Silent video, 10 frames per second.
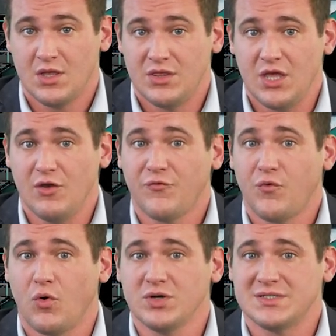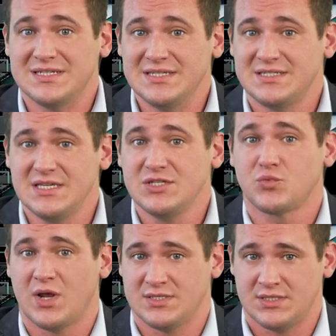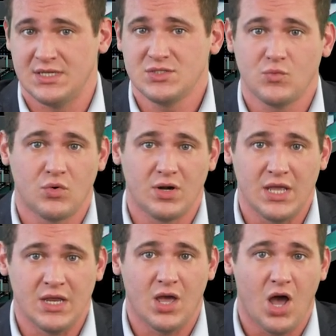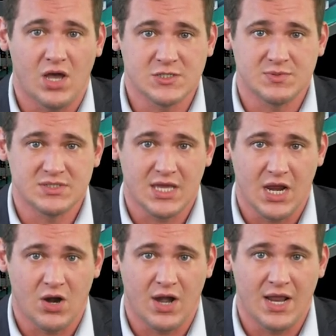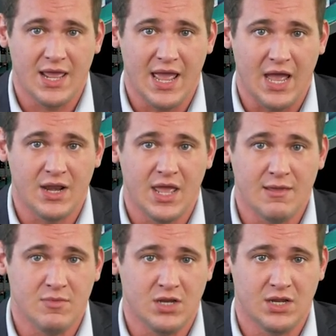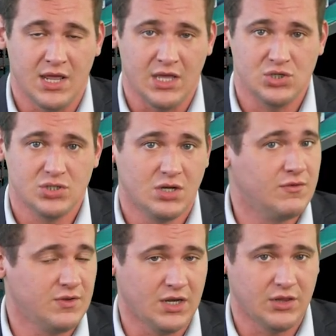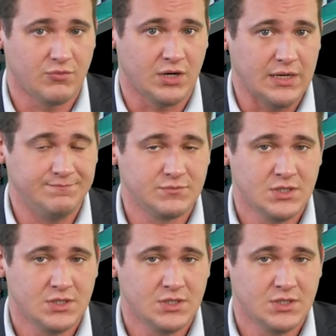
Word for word: The four deceased residents were in hospice care and had a median age of 93.